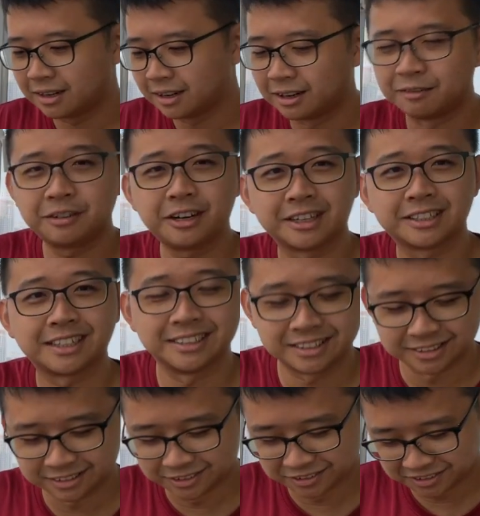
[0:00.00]
I'm very excited,
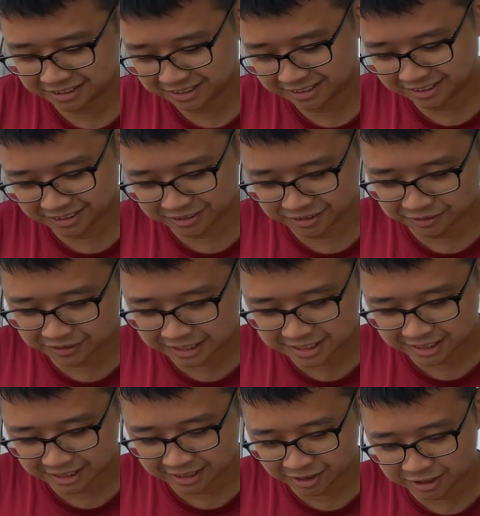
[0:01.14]
there's
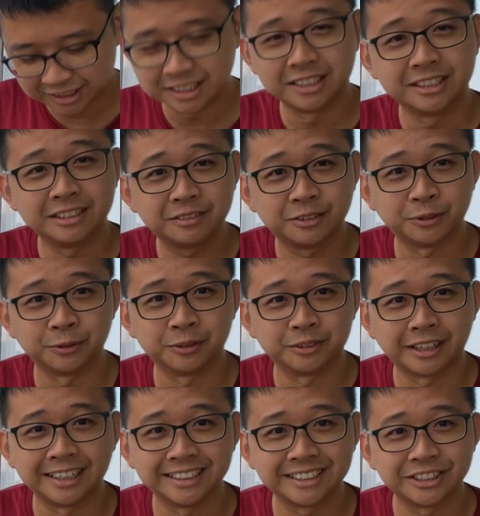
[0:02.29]
an alternative to
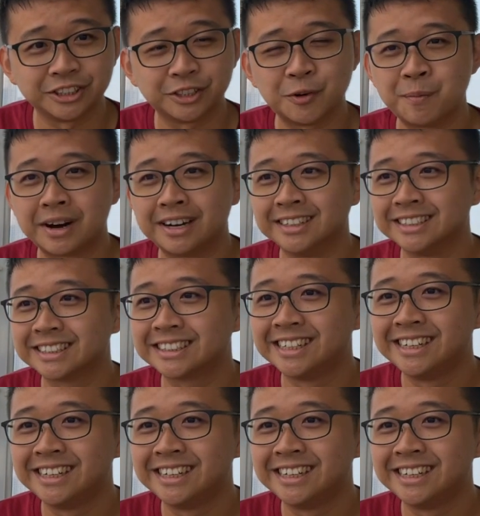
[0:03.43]
like surgical mask.